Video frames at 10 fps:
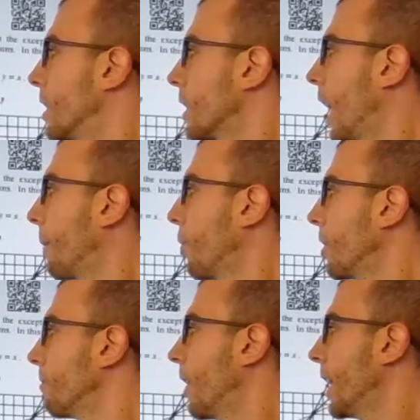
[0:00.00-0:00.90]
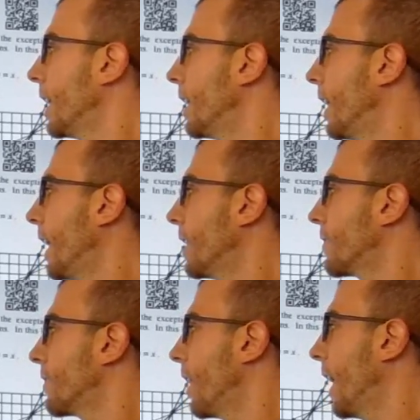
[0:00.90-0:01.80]
Okay, I'm going to write in,
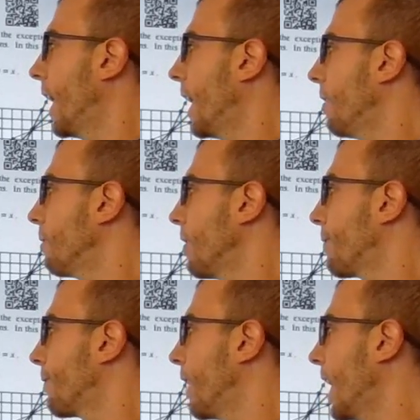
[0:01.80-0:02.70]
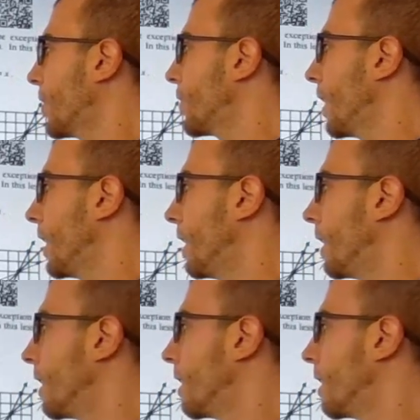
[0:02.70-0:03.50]
it's a reflection.